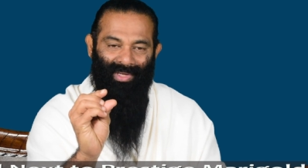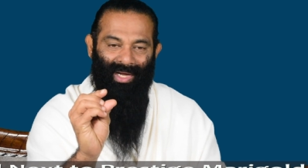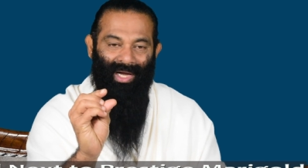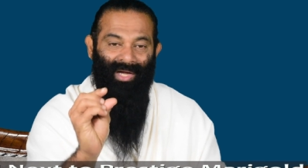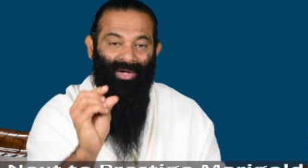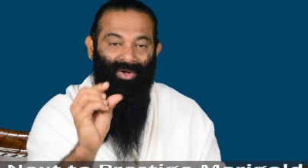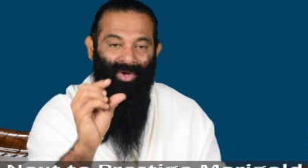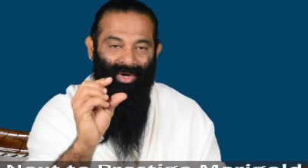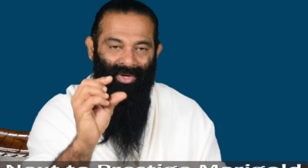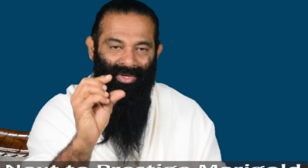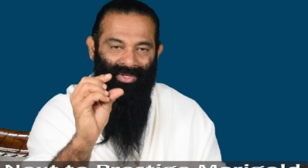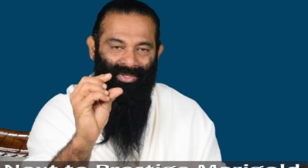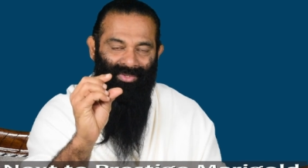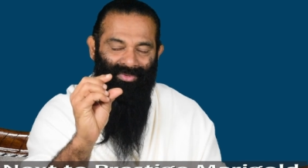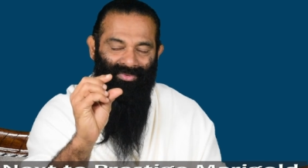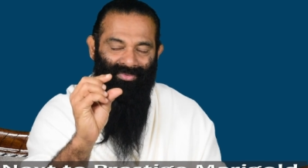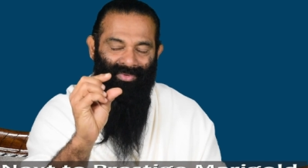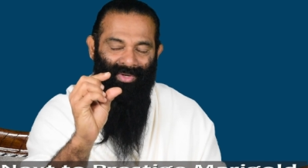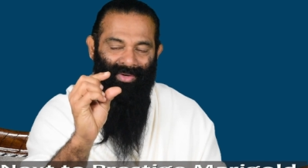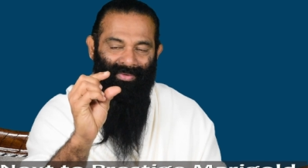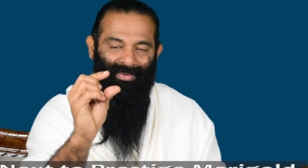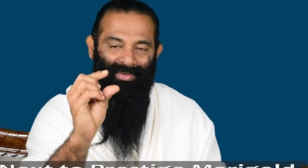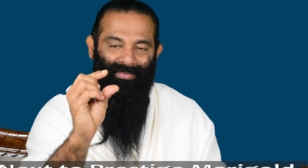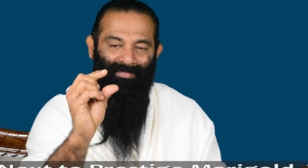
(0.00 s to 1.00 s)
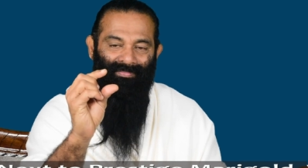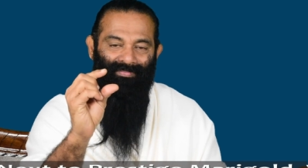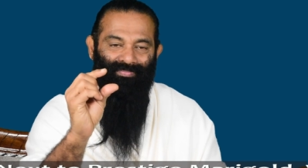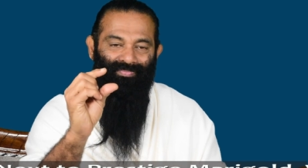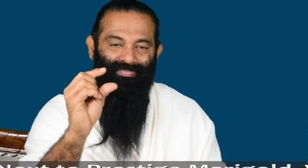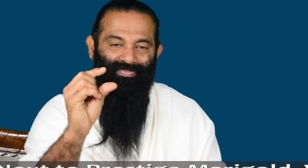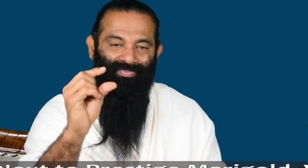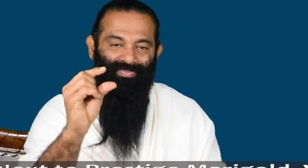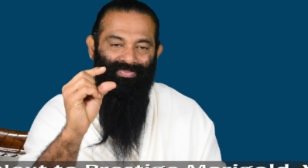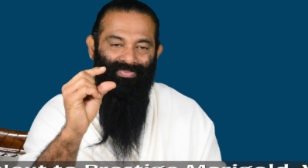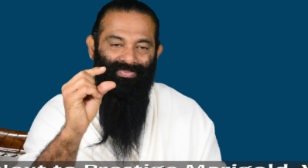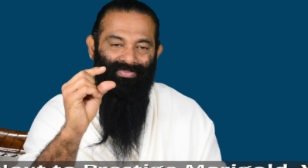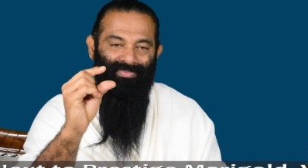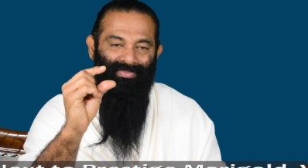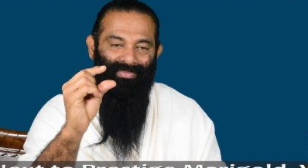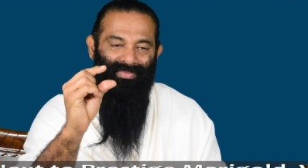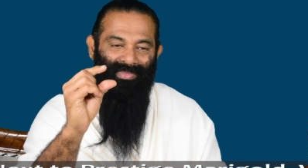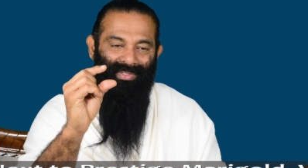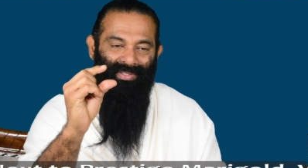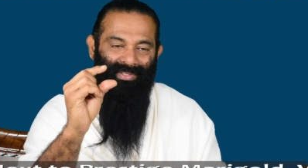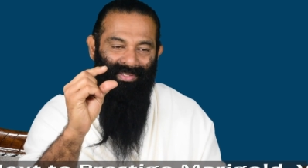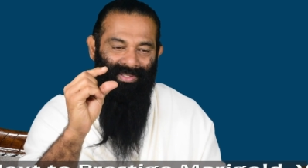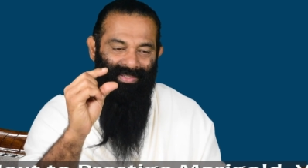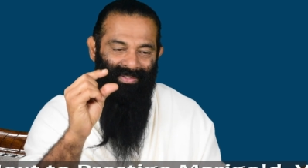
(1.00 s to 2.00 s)
according to our
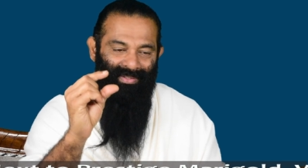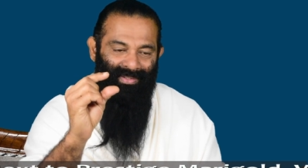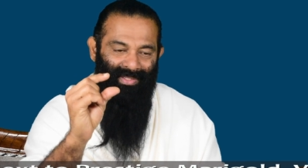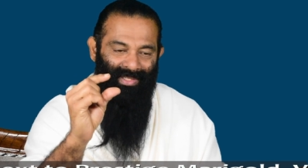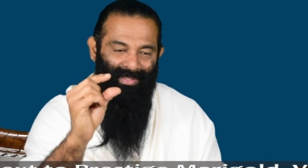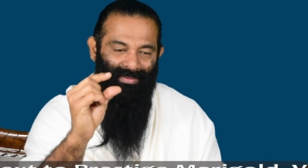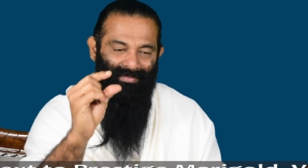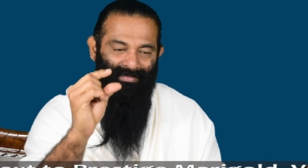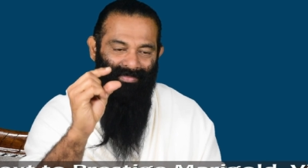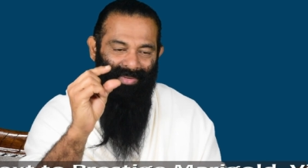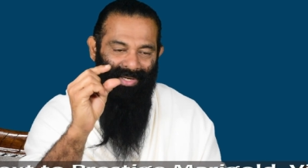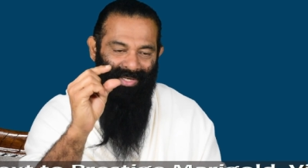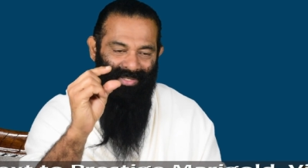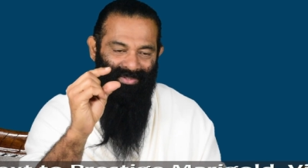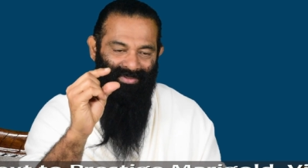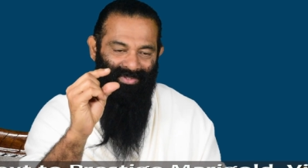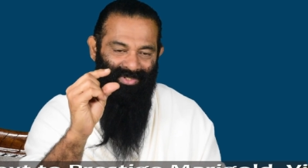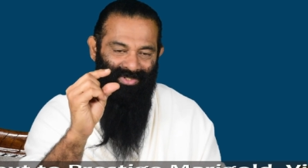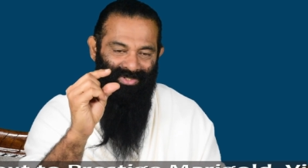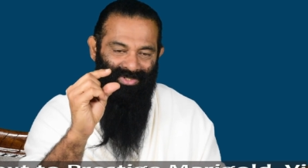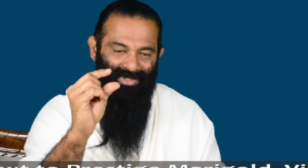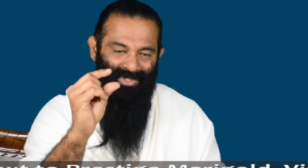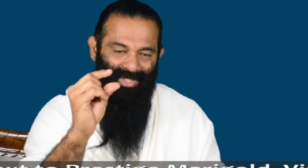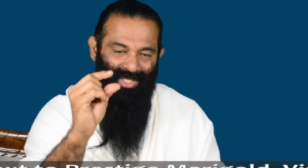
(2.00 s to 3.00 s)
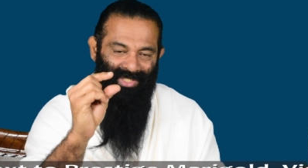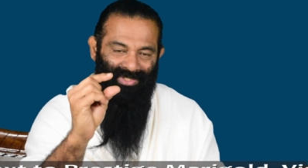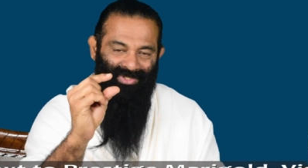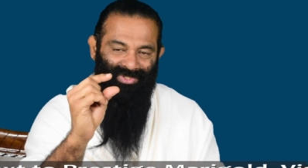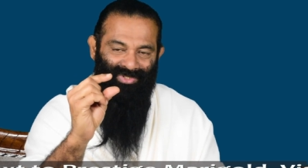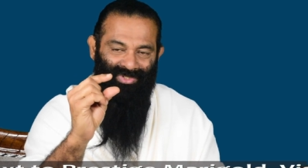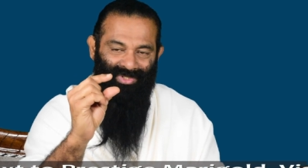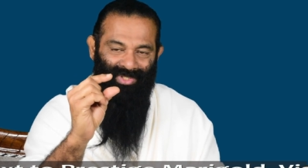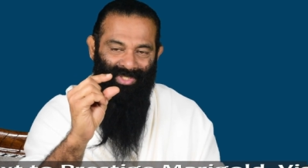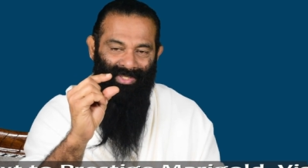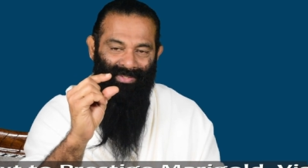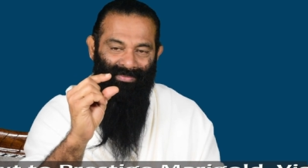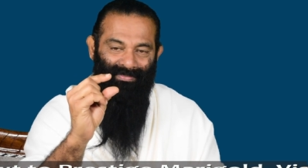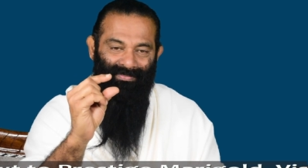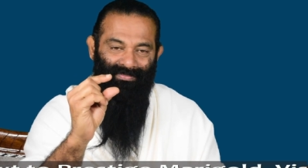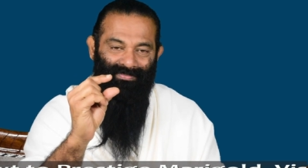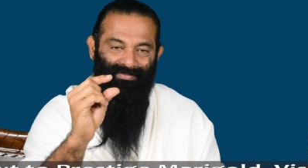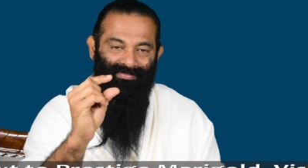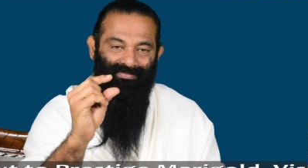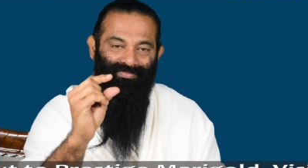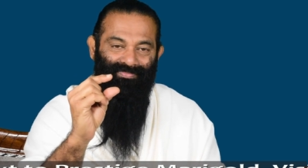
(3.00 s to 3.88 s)
Indian Bharata Shastra,